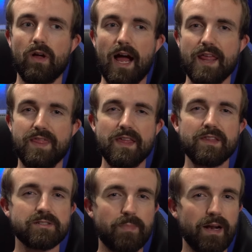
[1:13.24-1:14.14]
I think
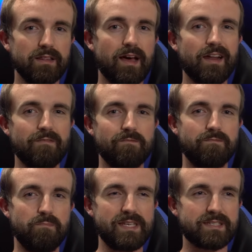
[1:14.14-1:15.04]
there's been a lot of
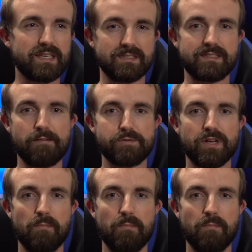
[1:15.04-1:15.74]
misconception